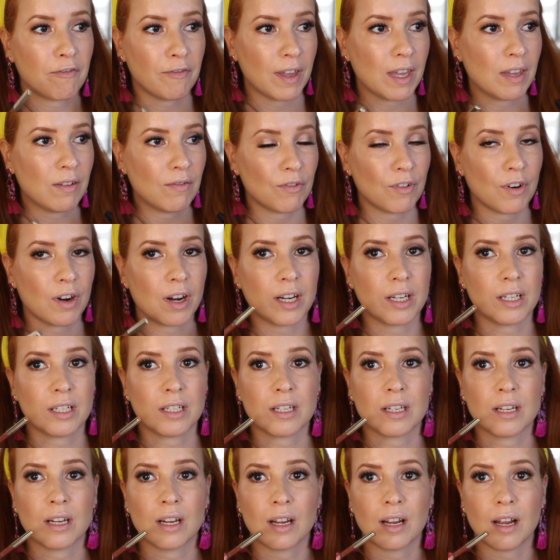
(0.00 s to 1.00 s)

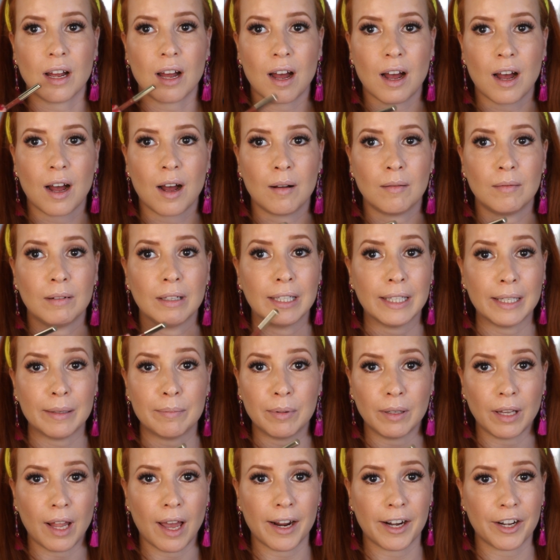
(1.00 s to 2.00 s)
favorite
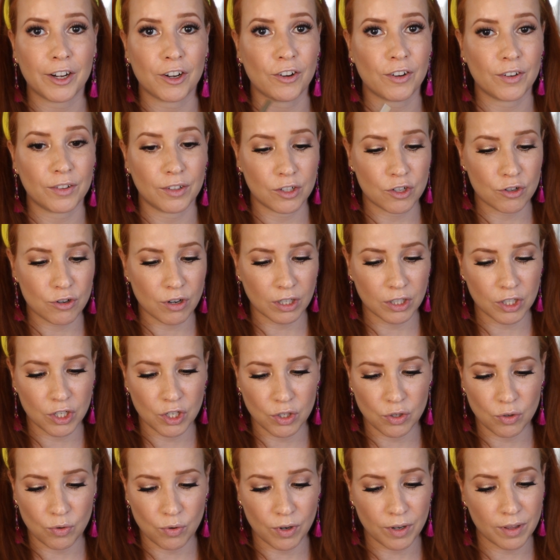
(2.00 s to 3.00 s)
lip liner in the
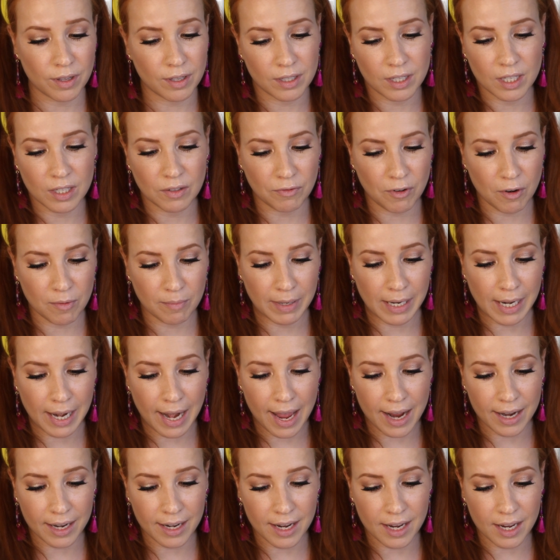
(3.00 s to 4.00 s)
drugstore. This is from
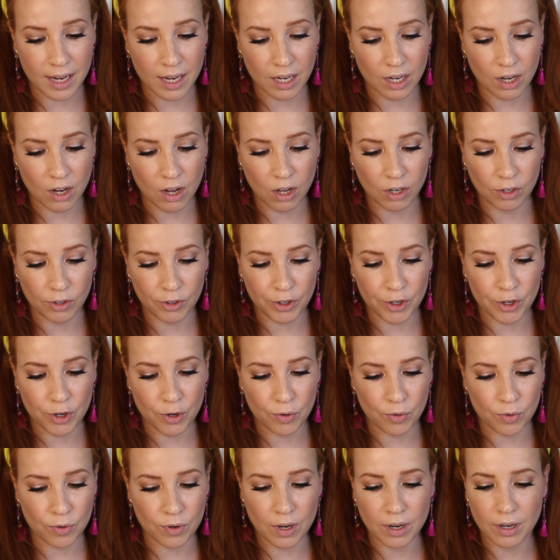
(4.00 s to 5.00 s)
Milani in color
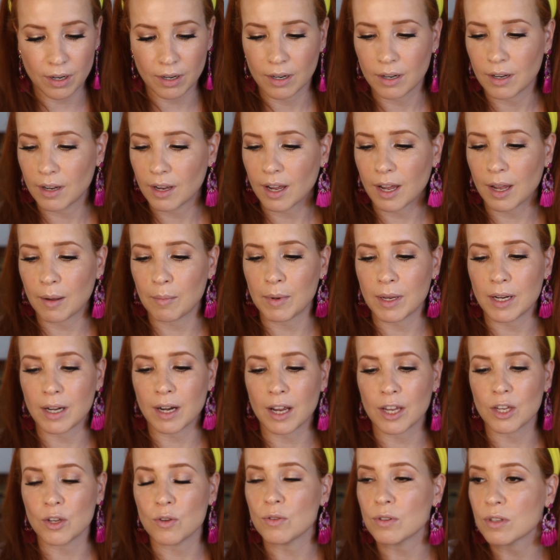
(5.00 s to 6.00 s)
Nude. I mean,
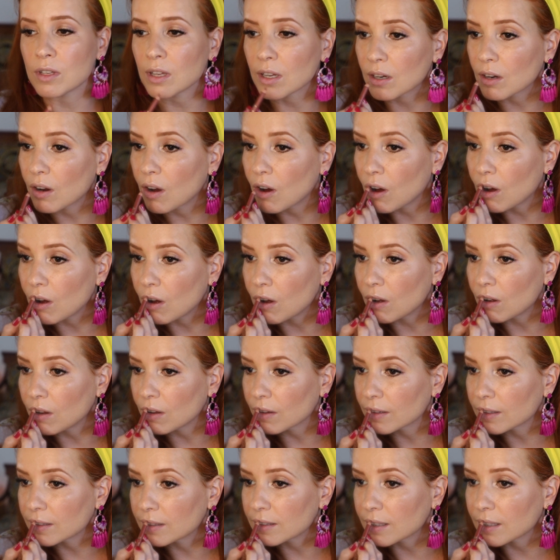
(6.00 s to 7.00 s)
I use it
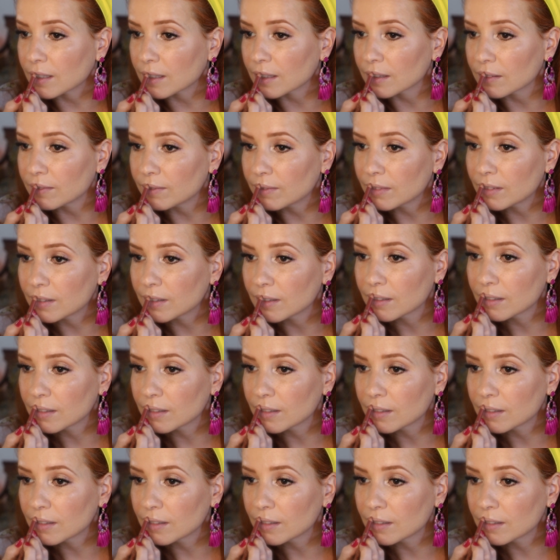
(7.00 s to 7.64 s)
all the time.